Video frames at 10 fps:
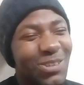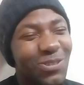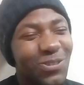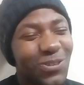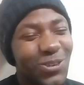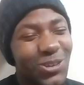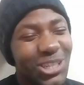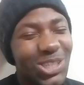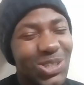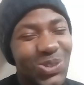For
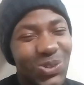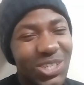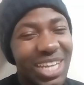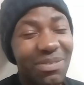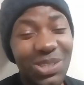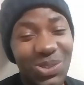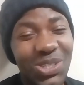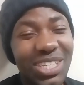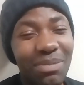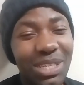this story time is
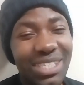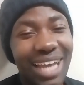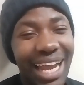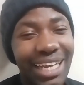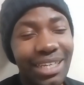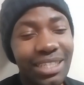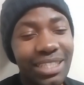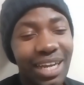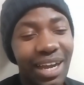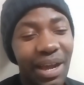
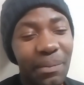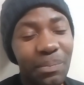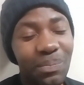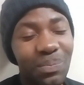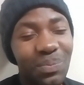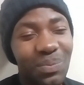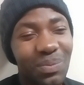titled When